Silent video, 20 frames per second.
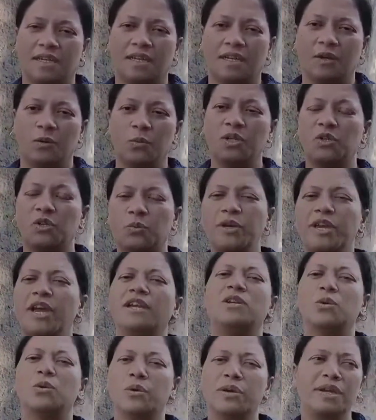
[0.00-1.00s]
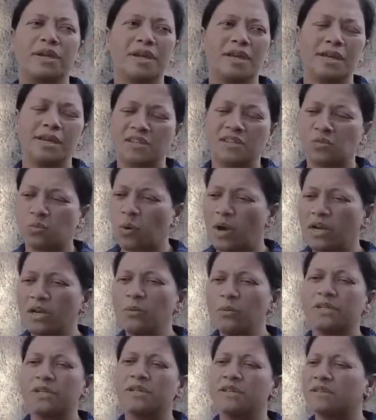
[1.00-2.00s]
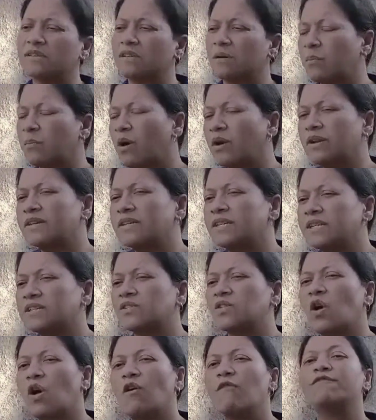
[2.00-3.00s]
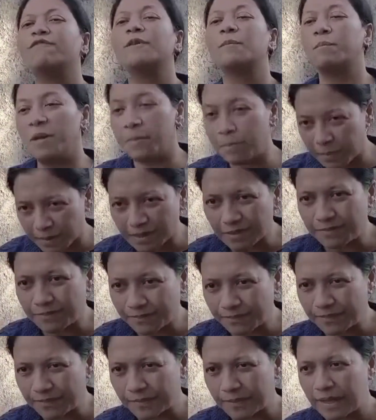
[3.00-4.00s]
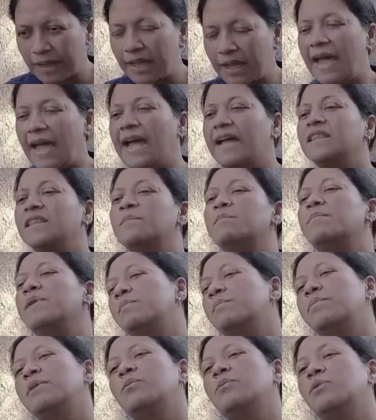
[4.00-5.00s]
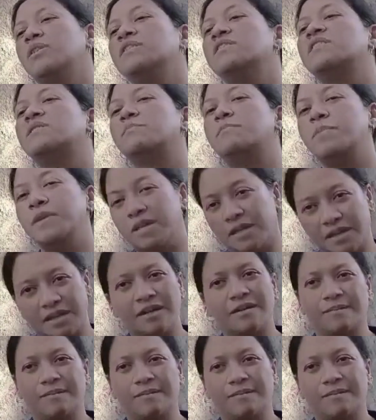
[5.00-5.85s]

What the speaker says: which we are doing is one which is a politics of the people, and the people will speak,